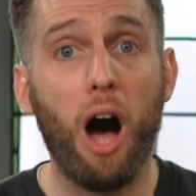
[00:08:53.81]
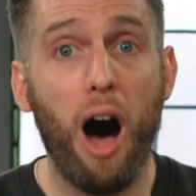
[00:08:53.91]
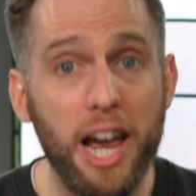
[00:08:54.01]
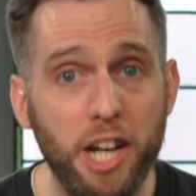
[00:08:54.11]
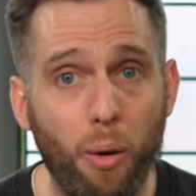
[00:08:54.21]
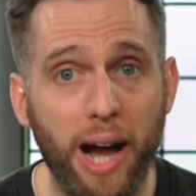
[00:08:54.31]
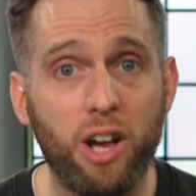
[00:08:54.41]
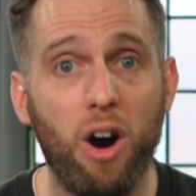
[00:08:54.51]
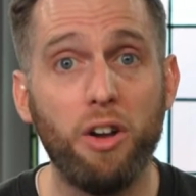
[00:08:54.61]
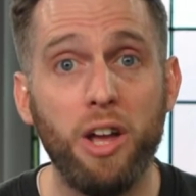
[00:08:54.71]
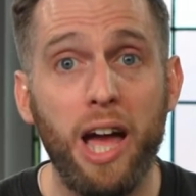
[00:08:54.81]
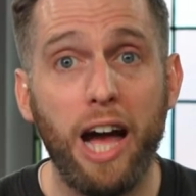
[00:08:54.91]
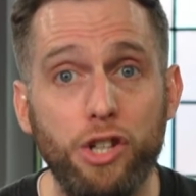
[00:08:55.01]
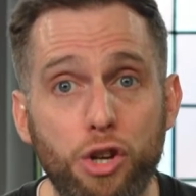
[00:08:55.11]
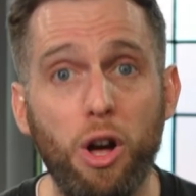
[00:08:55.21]
I know I can't,
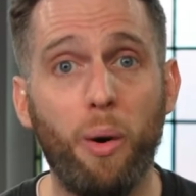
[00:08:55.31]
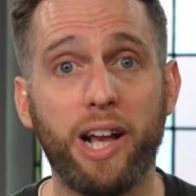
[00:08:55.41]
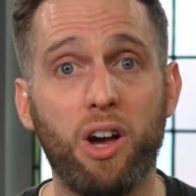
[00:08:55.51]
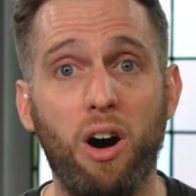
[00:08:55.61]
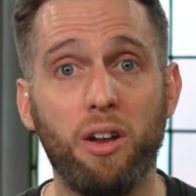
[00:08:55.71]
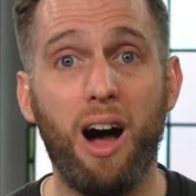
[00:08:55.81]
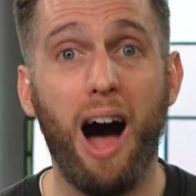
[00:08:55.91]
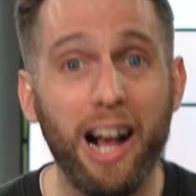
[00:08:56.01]
and you know I can't.